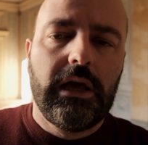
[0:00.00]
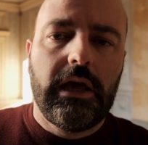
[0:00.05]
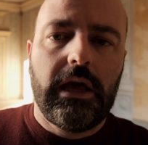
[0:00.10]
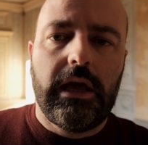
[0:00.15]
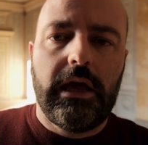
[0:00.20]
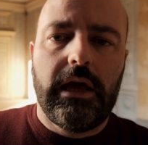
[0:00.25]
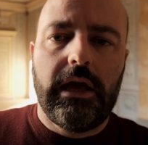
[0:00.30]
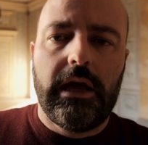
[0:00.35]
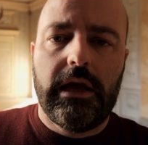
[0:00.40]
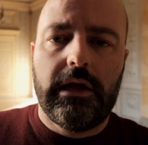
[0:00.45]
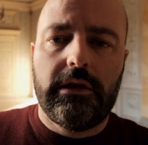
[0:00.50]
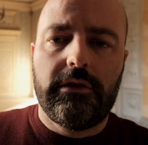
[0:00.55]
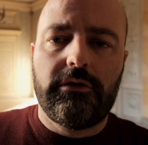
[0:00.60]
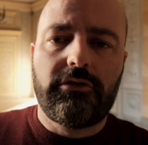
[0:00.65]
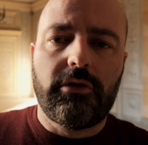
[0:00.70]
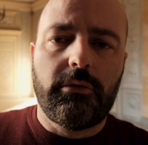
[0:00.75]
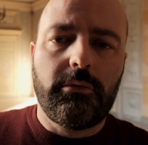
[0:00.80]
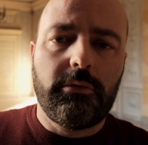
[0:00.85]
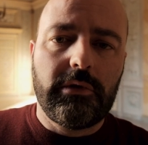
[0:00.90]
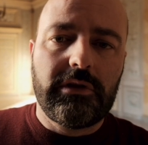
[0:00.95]
And
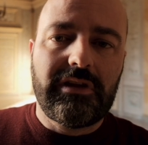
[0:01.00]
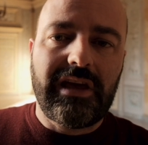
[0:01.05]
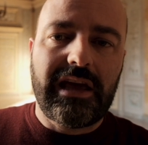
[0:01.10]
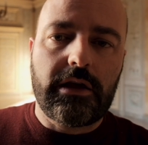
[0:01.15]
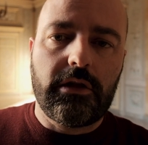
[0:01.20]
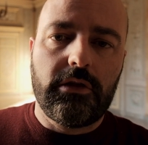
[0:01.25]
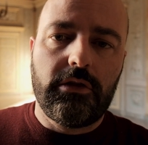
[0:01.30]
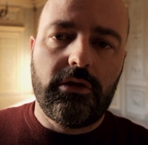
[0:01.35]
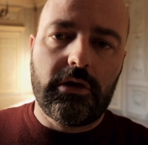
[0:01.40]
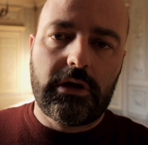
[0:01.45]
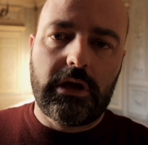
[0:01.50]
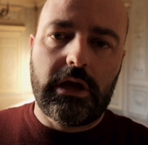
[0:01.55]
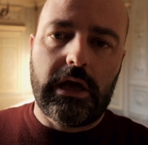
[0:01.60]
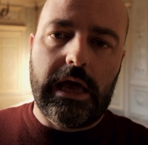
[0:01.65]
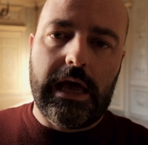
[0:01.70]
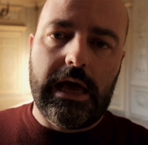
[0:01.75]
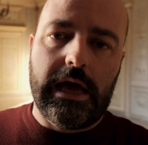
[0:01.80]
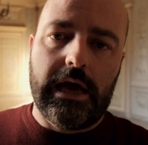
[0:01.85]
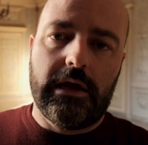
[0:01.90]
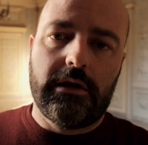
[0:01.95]
so when we take a
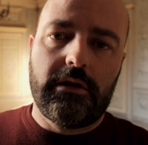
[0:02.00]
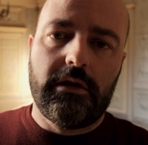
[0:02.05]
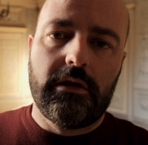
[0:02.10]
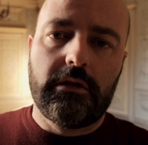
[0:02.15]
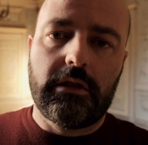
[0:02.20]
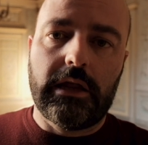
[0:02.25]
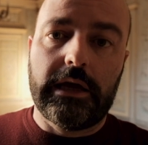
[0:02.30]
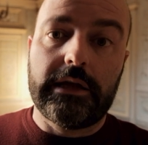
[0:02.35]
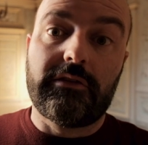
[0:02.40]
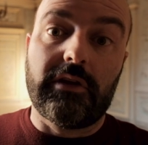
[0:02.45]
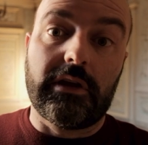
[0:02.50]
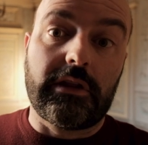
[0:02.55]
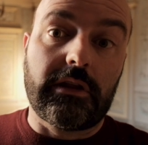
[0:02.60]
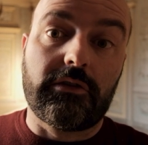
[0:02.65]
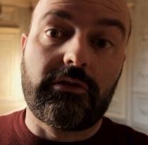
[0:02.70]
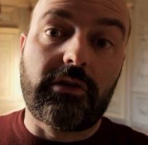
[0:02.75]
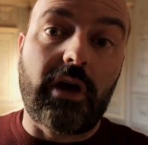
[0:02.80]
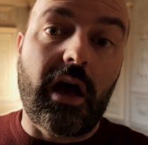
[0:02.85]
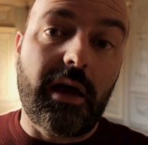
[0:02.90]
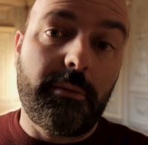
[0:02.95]
look at lights like the
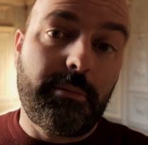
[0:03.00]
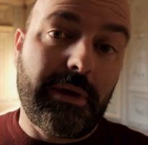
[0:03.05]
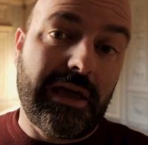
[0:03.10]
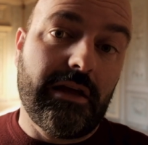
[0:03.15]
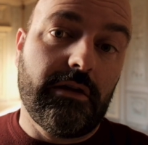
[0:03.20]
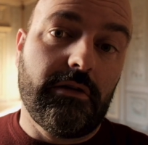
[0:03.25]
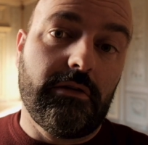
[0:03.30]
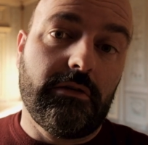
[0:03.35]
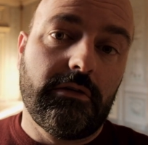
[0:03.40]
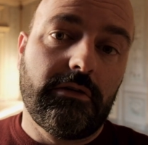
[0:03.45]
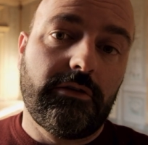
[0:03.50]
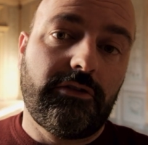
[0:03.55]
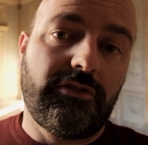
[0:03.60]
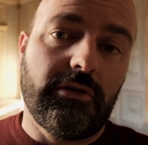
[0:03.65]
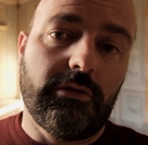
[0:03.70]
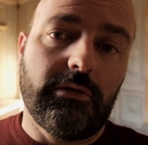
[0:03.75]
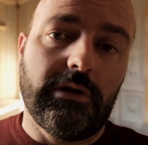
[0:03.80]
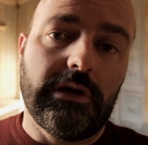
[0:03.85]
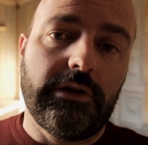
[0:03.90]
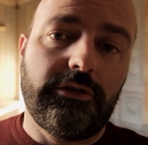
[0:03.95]
Sky Panel
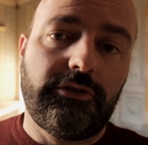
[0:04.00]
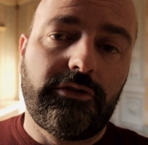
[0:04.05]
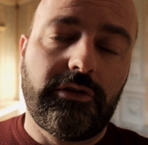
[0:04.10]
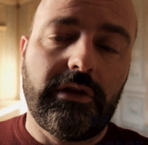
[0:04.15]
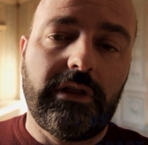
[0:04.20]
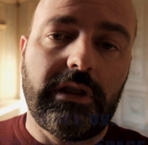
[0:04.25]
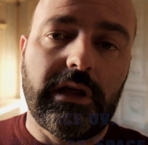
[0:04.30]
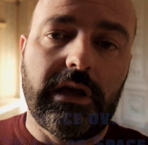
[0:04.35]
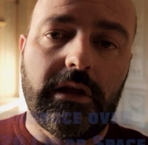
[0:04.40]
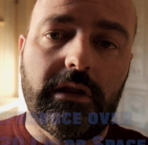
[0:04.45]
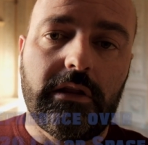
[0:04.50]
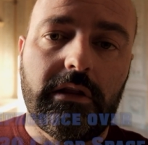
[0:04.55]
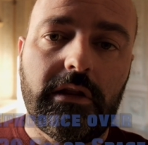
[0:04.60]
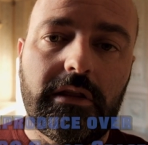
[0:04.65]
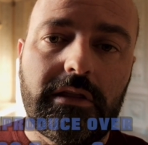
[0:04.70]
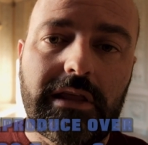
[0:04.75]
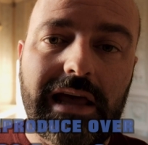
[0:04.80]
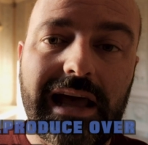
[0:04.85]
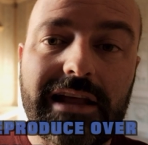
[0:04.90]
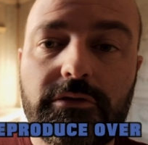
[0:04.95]
series,
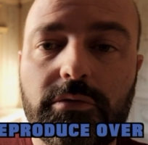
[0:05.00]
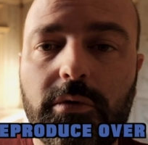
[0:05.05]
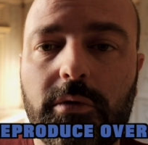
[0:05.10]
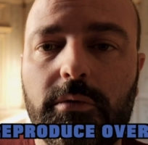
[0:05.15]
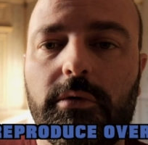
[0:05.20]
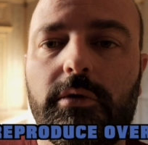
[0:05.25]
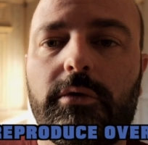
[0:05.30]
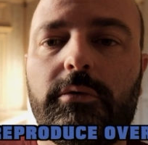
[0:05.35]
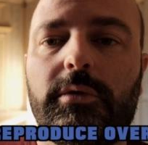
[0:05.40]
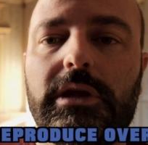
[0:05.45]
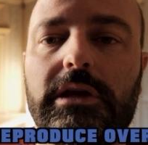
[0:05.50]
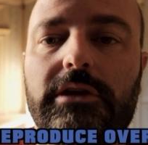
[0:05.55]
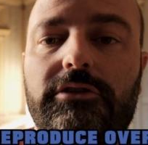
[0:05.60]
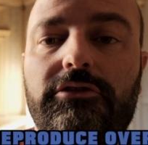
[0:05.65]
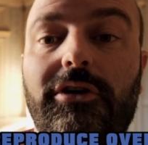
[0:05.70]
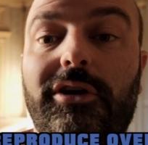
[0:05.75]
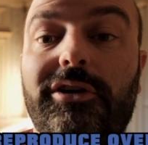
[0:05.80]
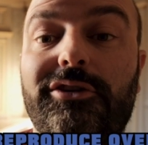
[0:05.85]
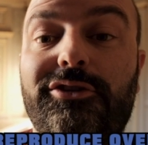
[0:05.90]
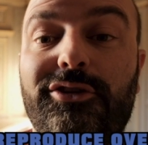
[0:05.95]
then that's what we're really
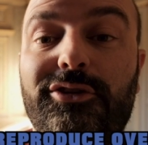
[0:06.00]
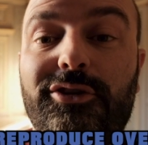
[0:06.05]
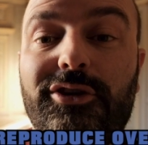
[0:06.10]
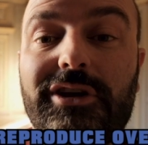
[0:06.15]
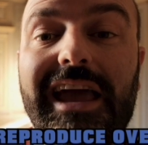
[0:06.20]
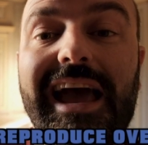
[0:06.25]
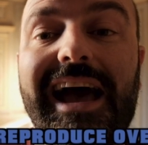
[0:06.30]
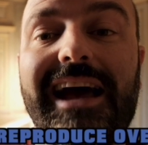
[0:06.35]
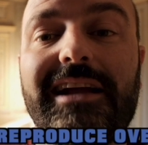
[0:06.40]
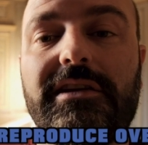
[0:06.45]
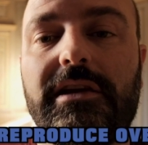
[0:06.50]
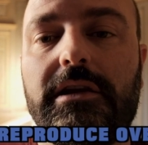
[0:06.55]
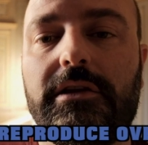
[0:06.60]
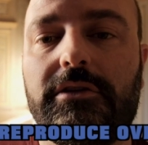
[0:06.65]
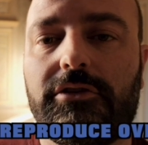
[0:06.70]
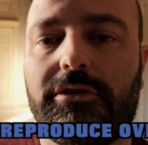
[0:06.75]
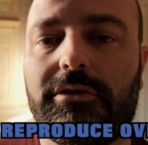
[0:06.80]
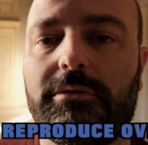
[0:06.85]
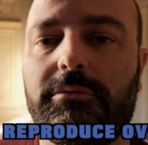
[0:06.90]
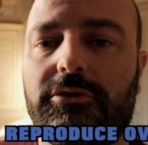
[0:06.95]
starting to look at
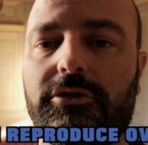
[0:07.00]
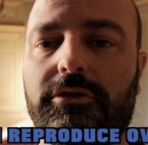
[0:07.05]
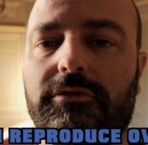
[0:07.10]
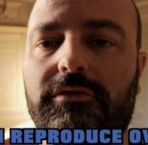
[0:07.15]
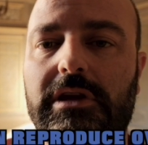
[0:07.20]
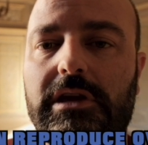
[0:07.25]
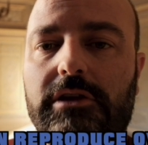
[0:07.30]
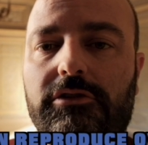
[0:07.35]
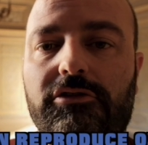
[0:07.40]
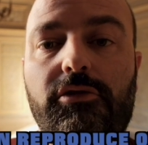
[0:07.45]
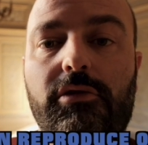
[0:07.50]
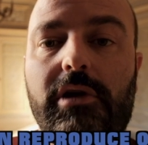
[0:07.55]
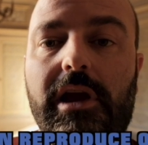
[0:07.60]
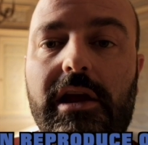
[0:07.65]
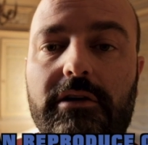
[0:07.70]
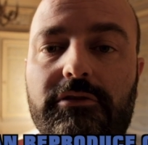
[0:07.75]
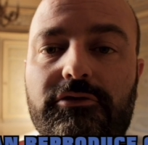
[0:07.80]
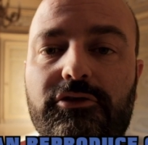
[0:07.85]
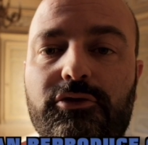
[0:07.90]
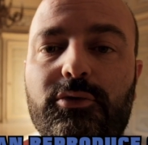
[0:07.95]
in terms of these
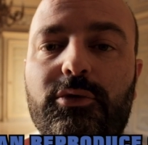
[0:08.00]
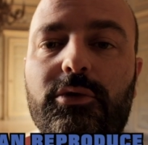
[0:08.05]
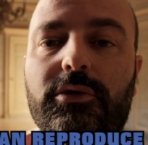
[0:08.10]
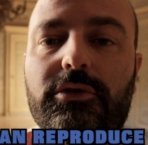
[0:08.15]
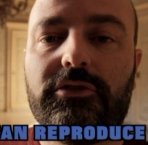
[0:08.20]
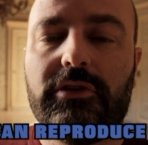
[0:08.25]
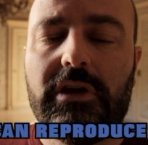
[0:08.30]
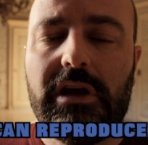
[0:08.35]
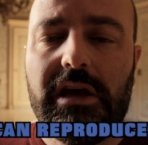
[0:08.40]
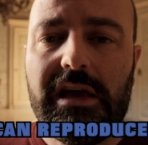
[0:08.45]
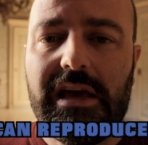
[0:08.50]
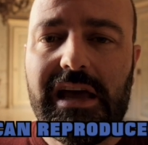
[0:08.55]
creative tools.